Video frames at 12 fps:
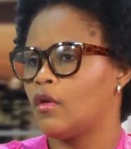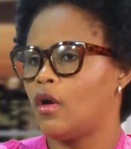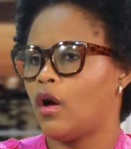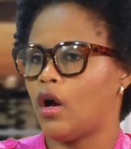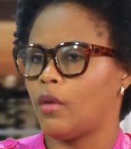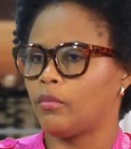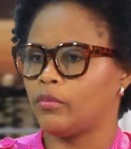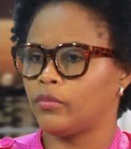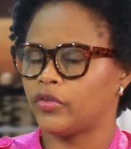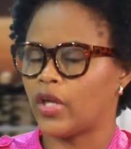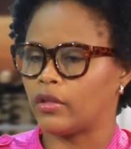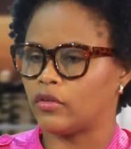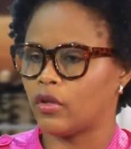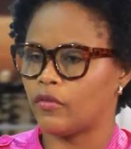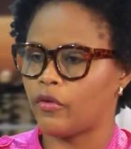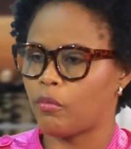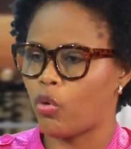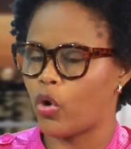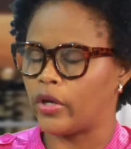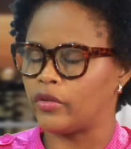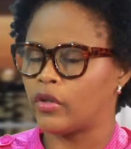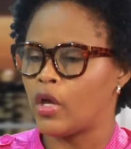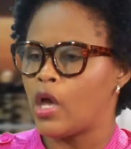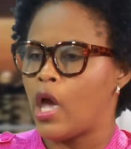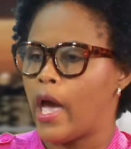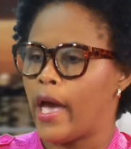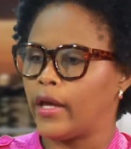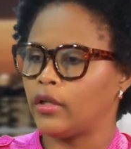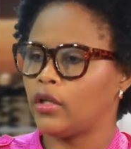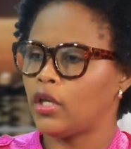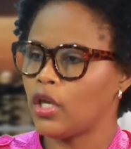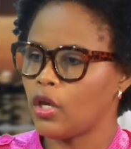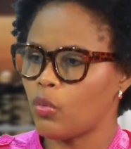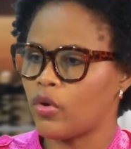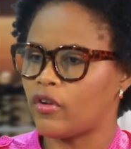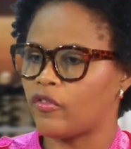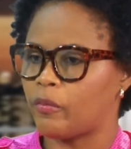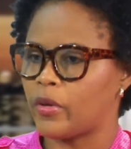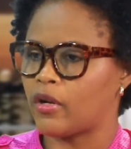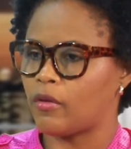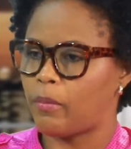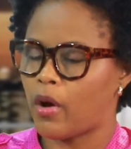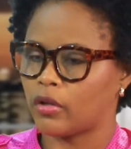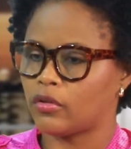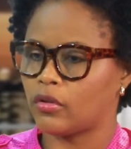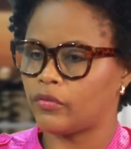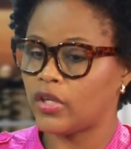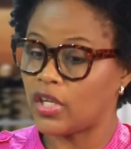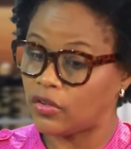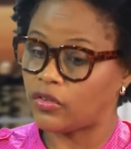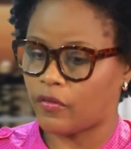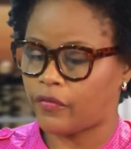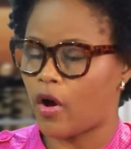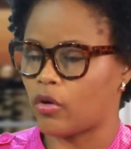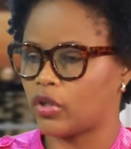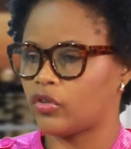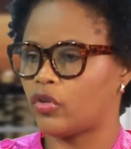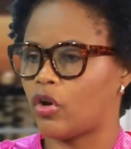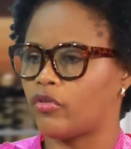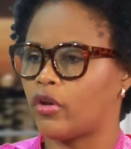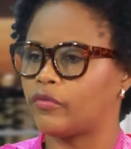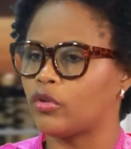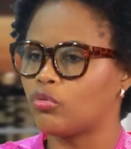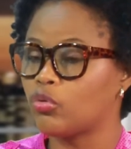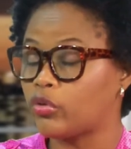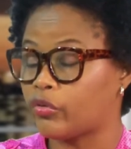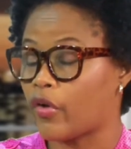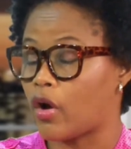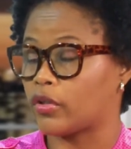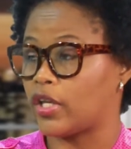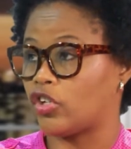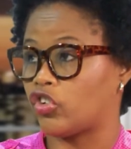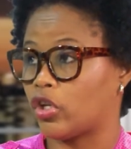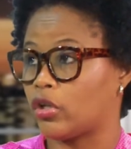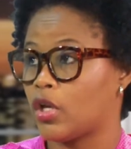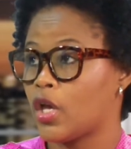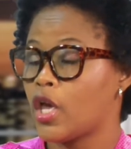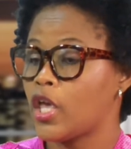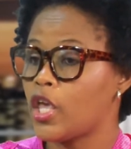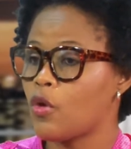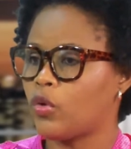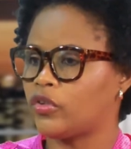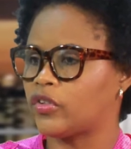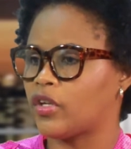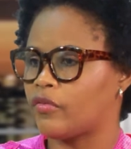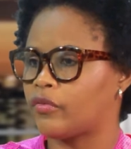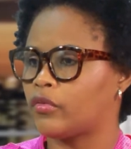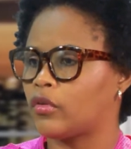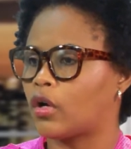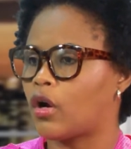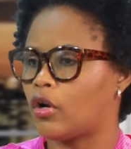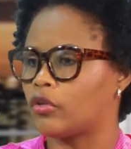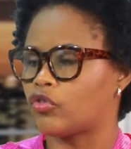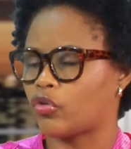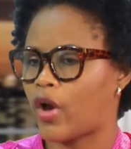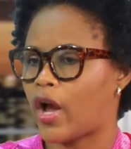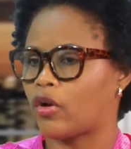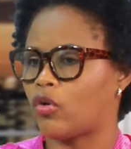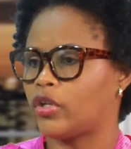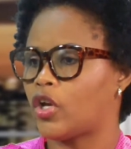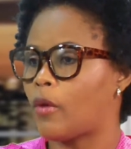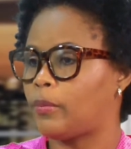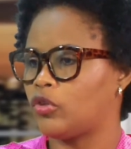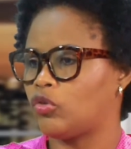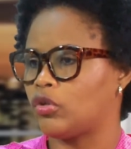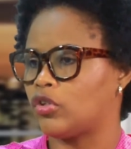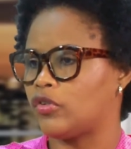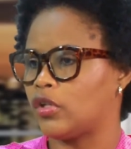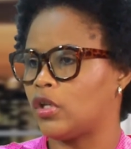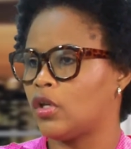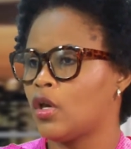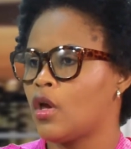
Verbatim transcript: um, Center for Boys. And he would have been a part of, he's the founder, sorry, of the Roots Foundation. He was given the contract or the opportunity,